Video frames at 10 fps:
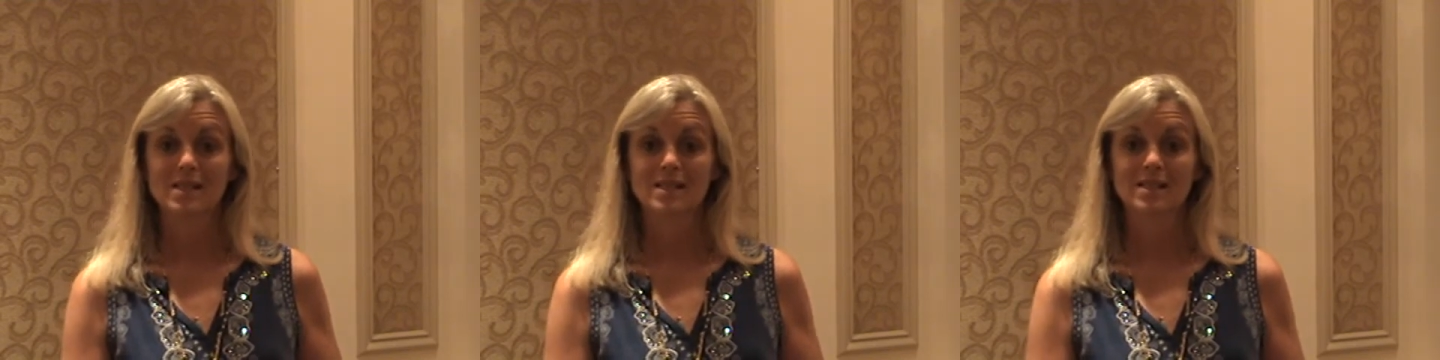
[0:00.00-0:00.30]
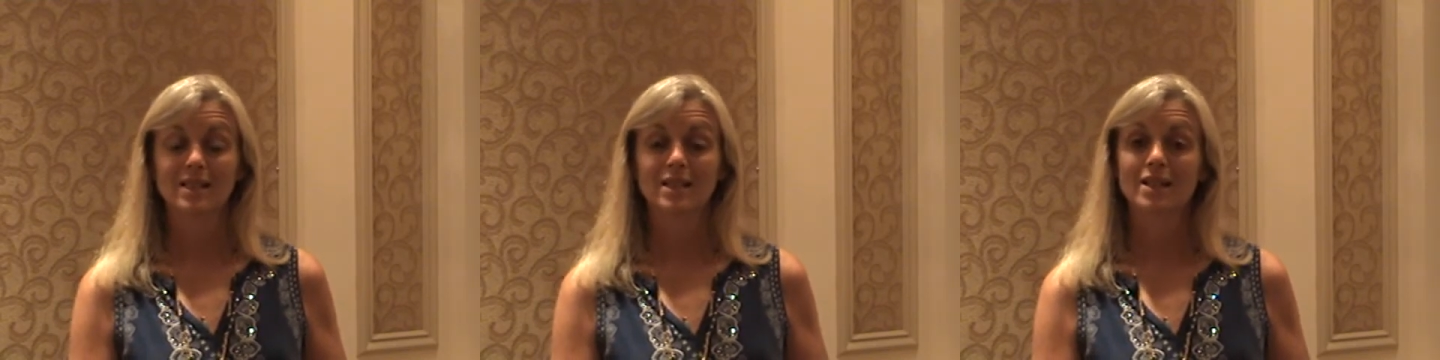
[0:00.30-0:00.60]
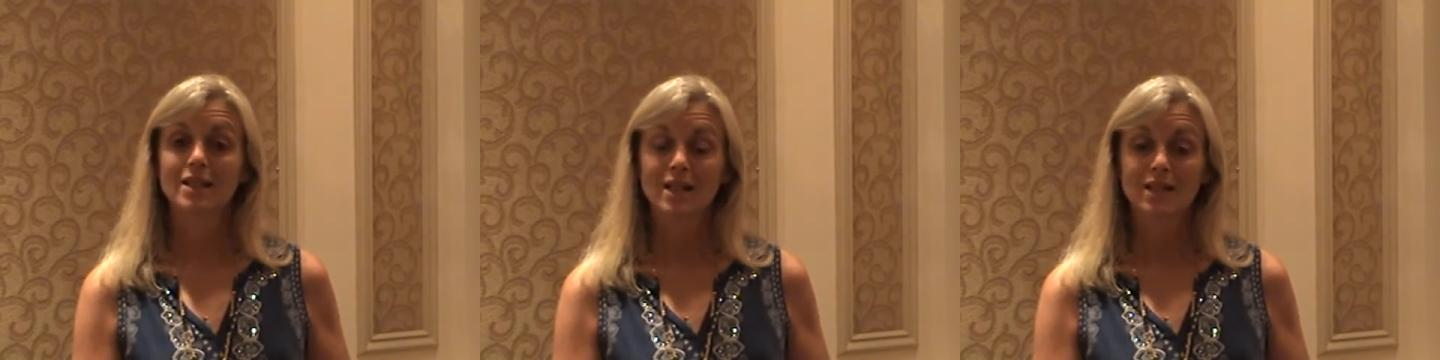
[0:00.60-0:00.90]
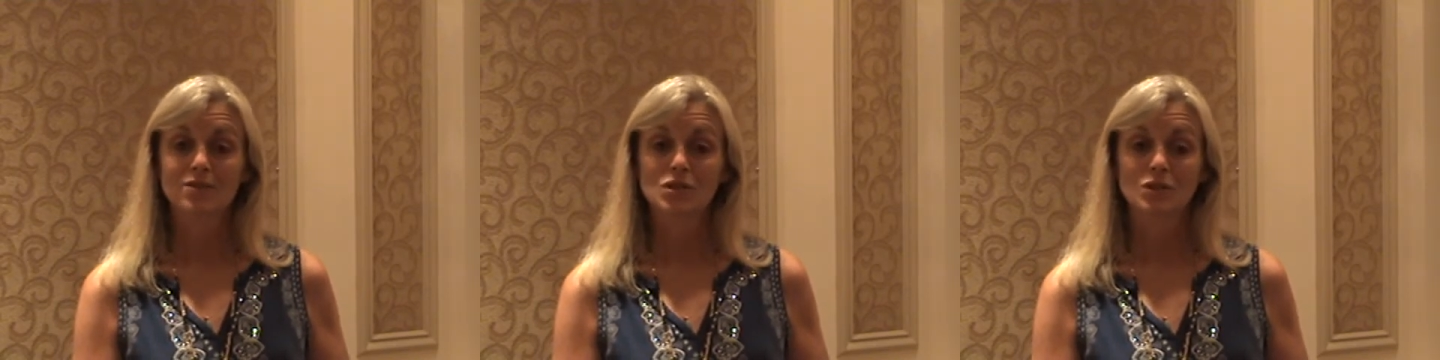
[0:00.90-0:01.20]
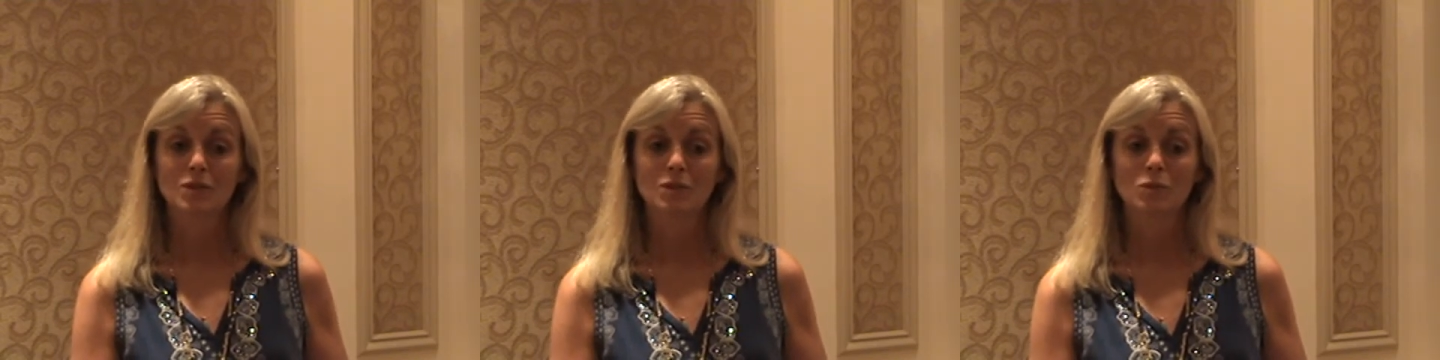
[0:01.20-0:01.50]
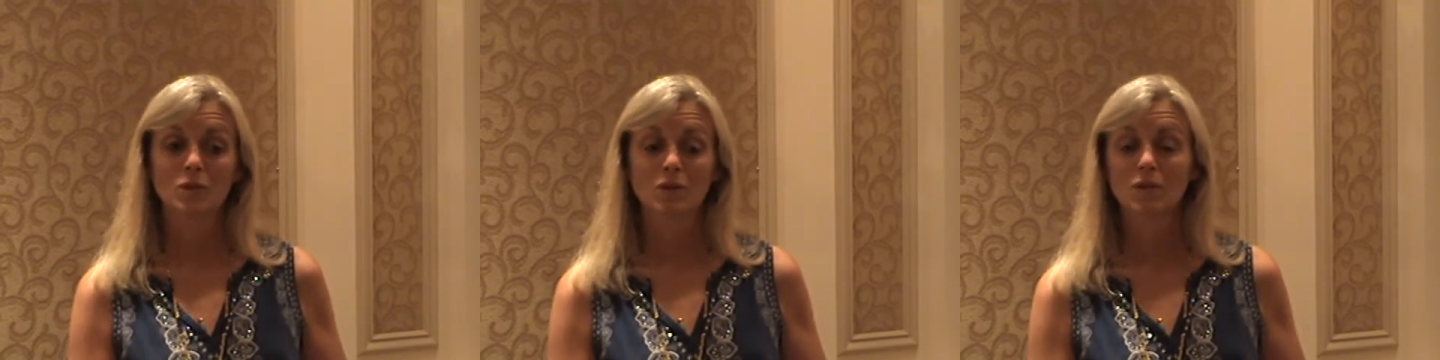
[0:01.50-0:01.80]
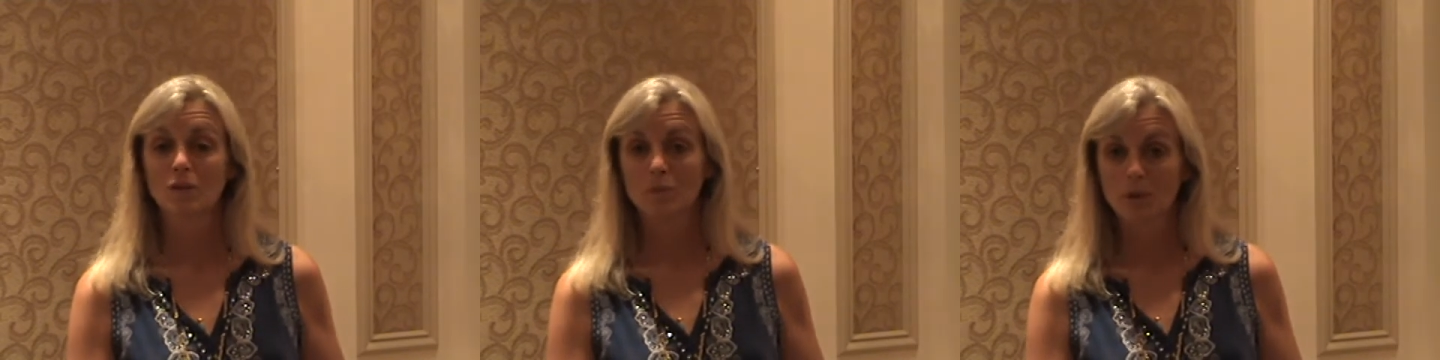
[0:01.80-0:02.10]
I see a lot of children with
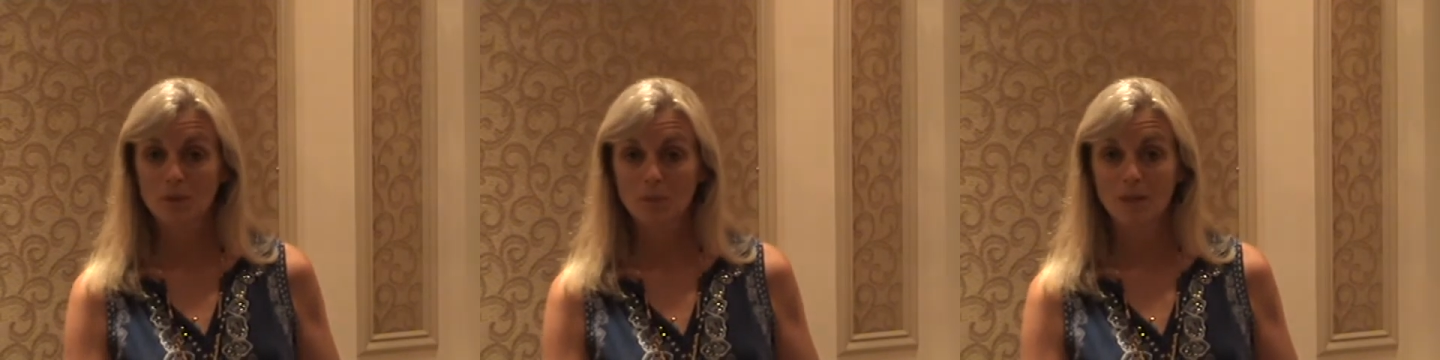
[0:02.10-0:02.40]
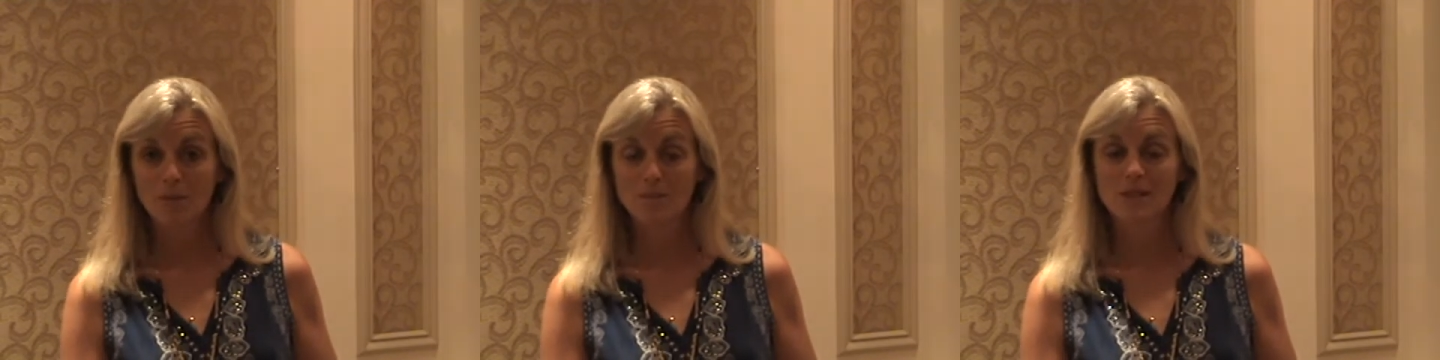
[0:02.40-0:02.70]
neuromotor problems,